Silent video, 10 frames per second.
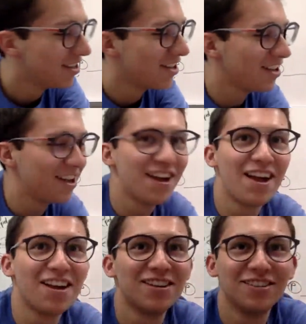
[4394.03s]
They're not
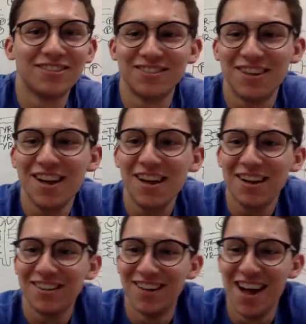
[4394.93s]

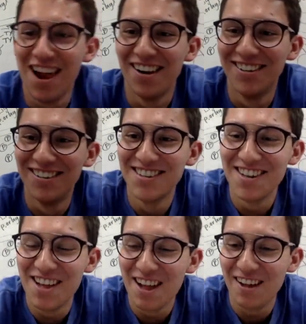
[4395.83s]
even
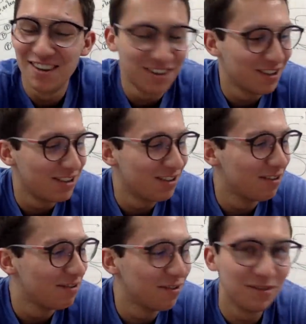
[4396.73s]
probably.
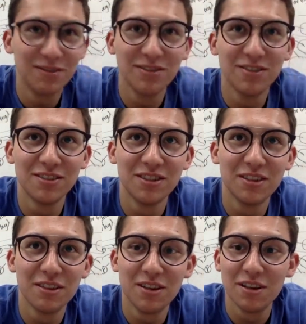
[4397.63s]

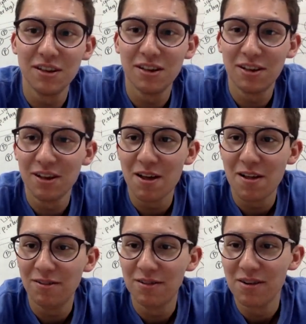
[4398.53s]
Yeah,
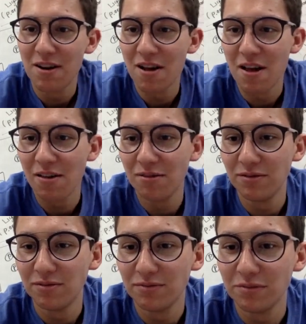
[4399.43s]
actually, I can just
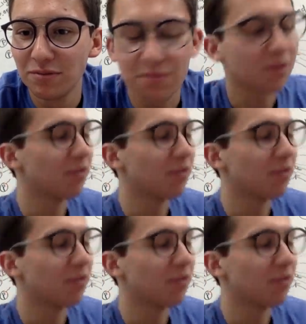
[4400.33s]
talk about it.